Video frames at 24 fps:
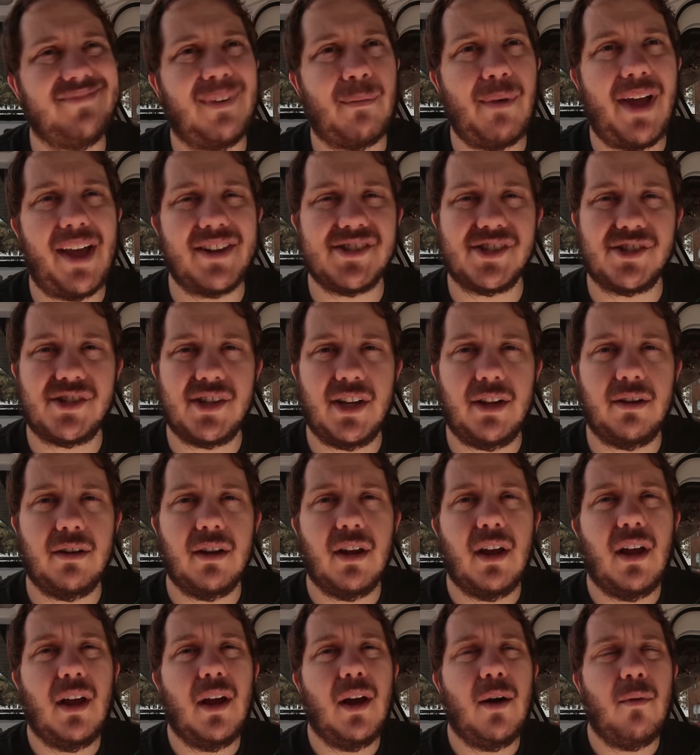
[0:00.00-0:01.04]
hesitant,
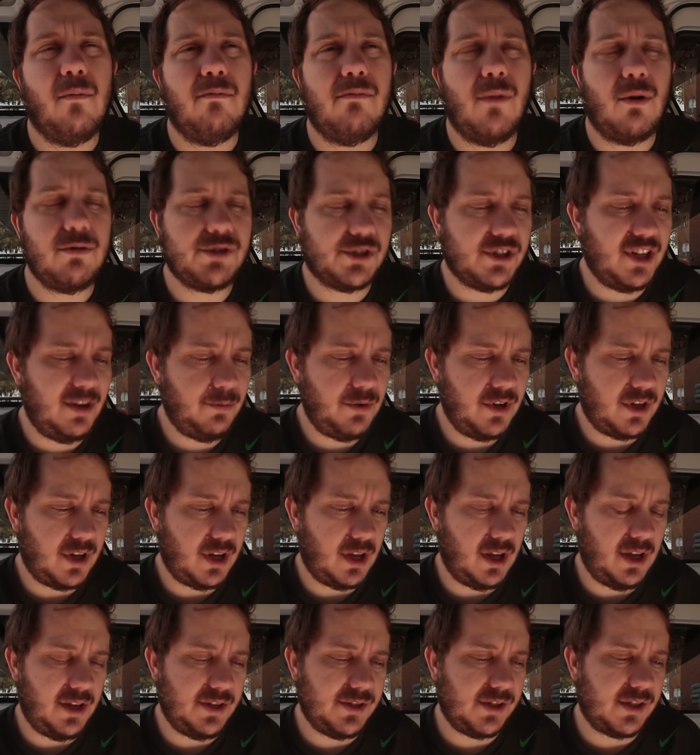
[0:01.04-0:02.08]
mostly
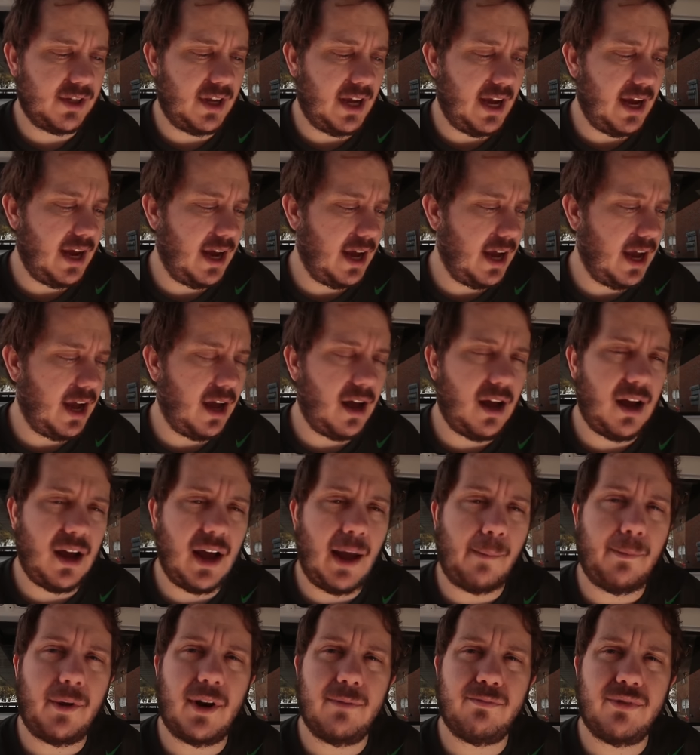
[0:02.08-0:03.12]
because uh,
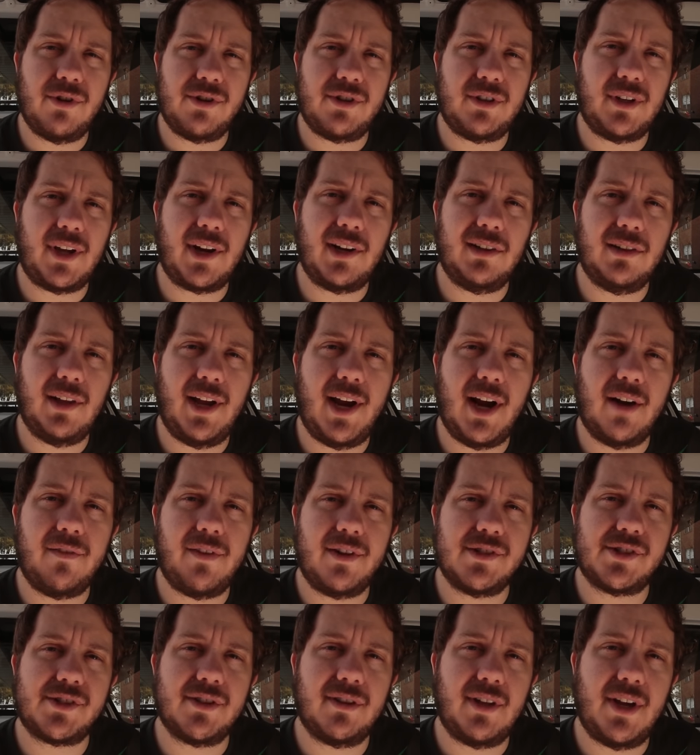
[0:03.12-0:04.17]
I'm going to put down a layer of
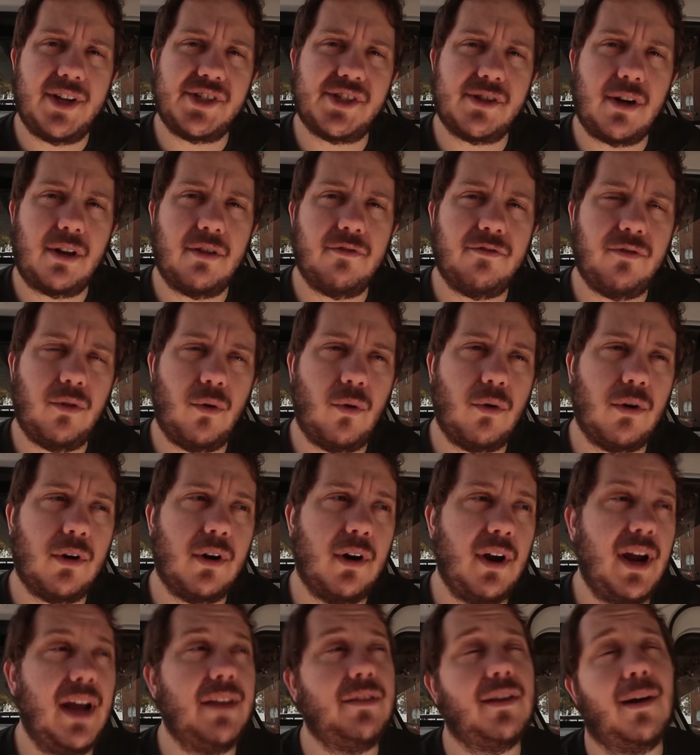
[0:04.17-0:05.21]
insulation on the floor,
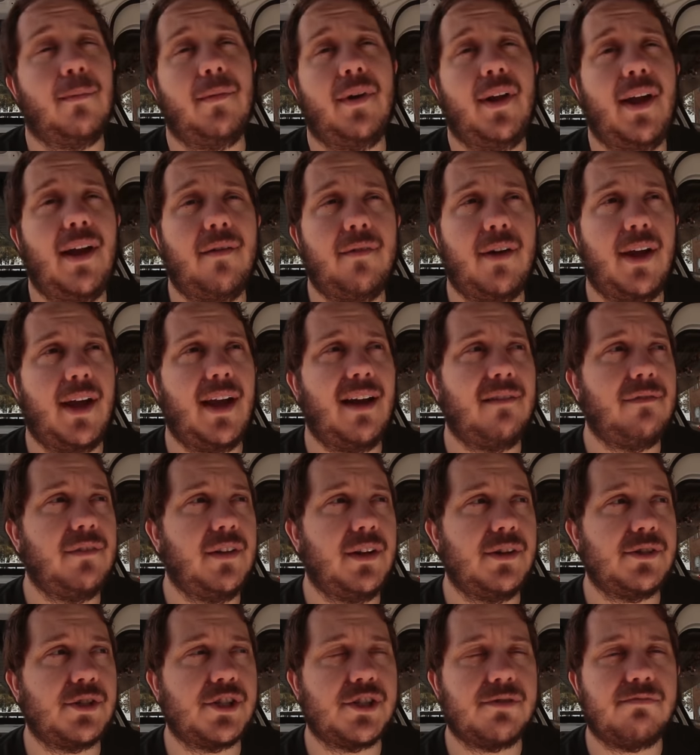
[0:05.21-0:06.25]
and then I'm going to have a
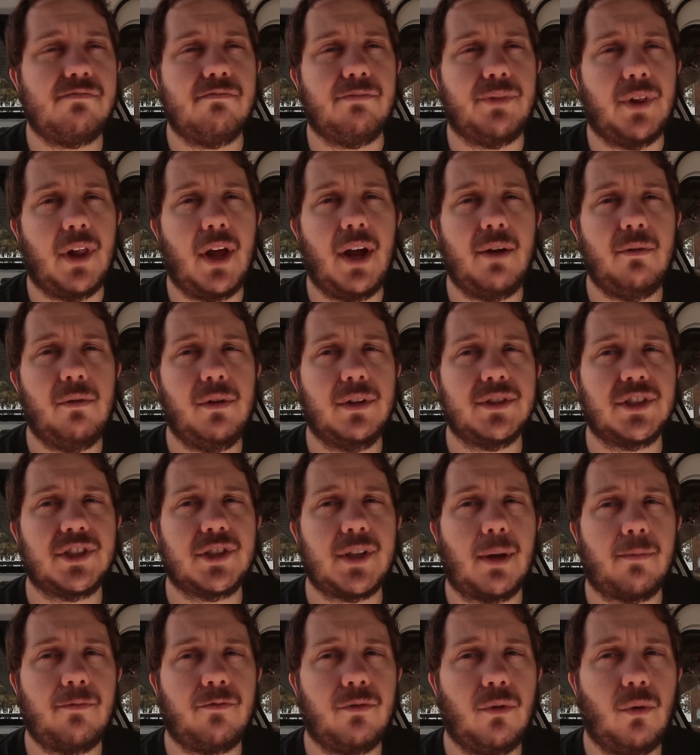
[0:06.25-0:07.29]
half-inch plywood
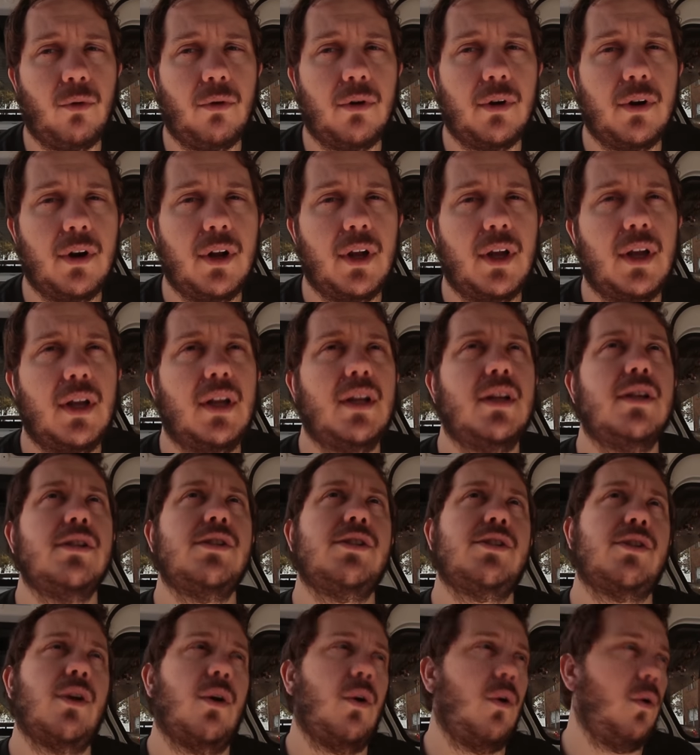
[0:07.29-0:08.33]
subfloor.
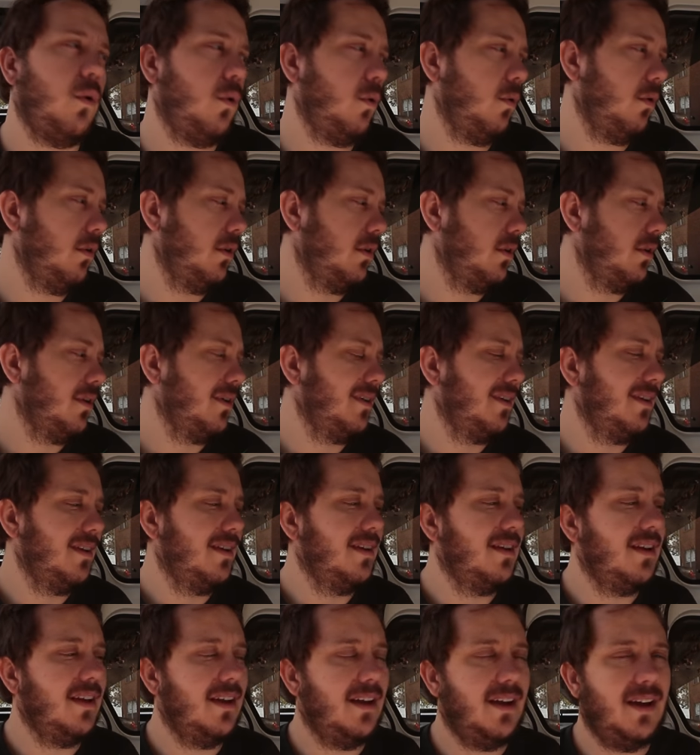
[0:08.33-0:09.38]
So
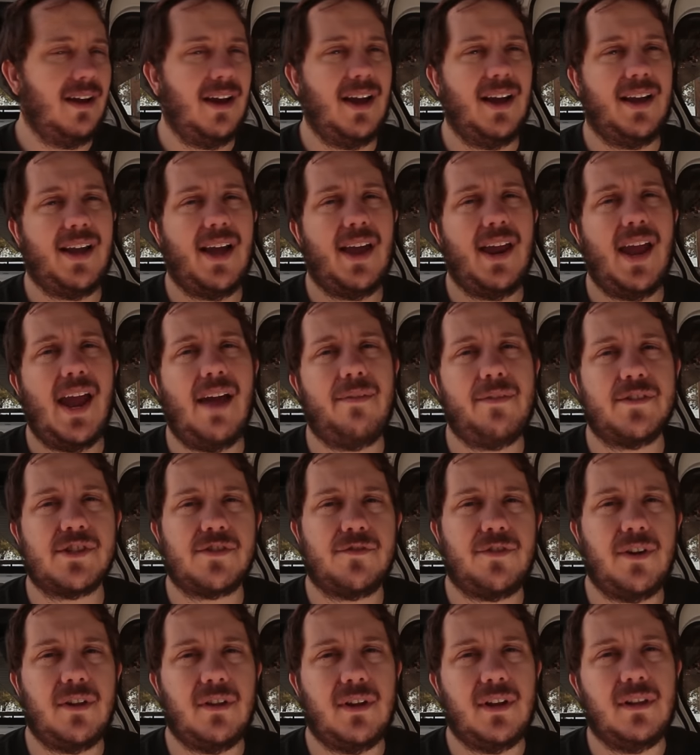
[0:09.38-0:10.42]
I kind of have this
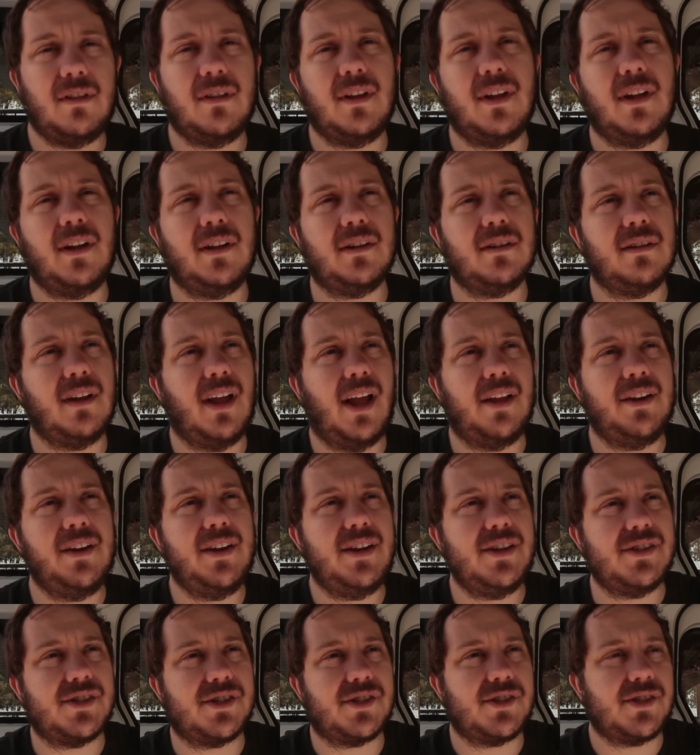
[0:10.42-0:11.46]
feeling that
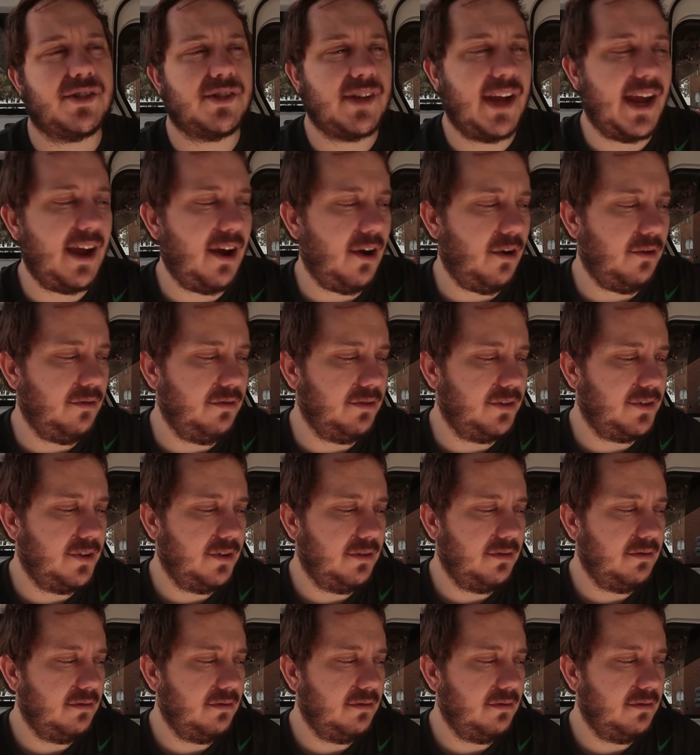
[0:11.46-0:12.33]
any sound